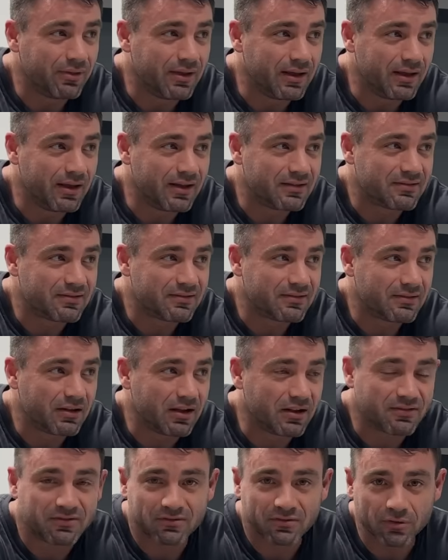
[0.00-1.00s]
it's
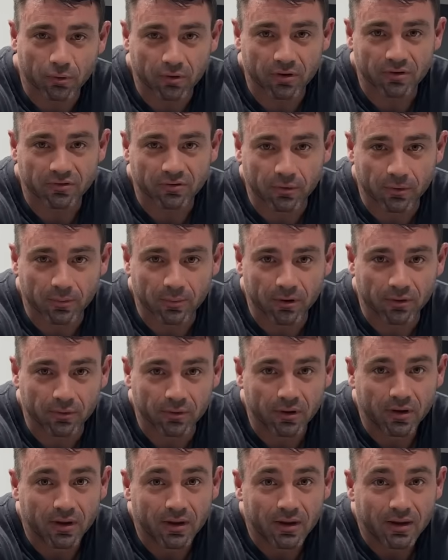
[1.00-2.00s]
a storage hormone
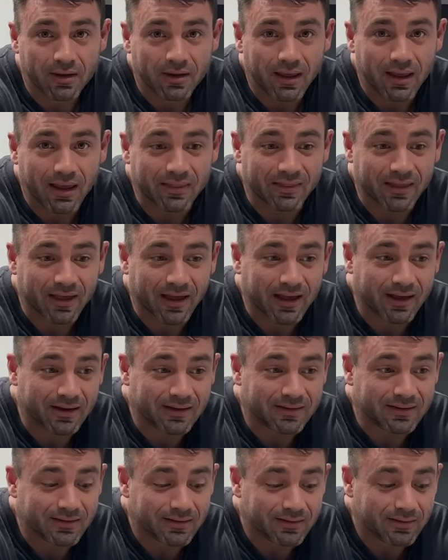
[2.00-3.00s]

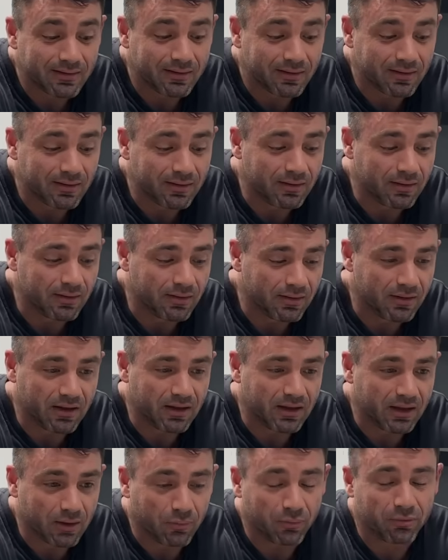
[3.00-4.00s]
that
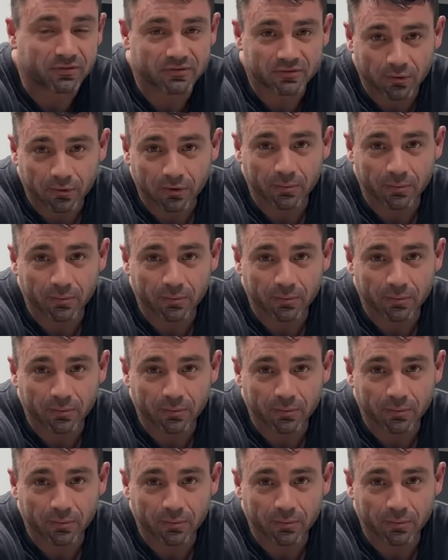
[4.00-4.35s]
it will store